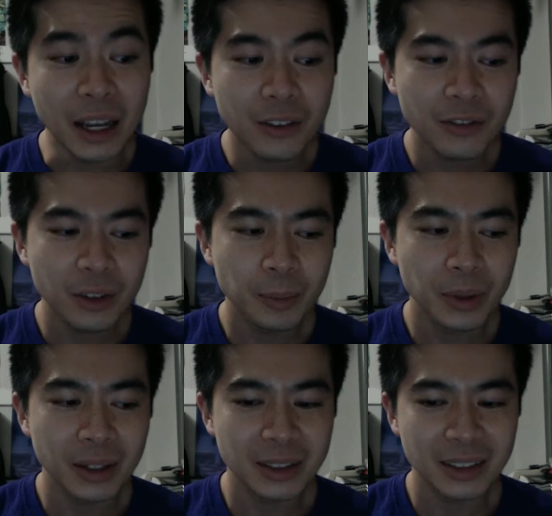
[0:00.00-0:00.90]
every
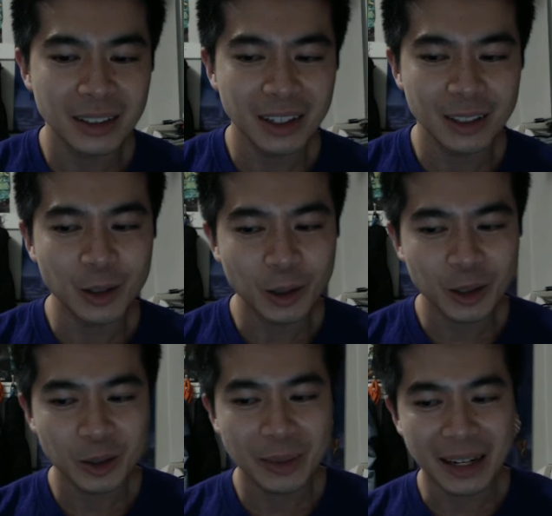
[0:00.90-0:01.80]
person that I
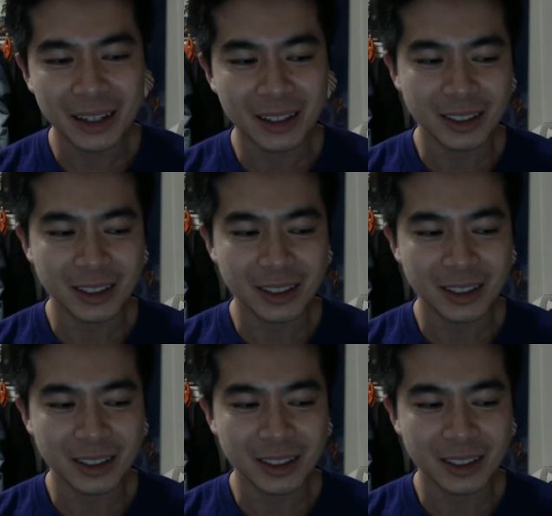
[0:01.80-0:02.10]
talked to about it,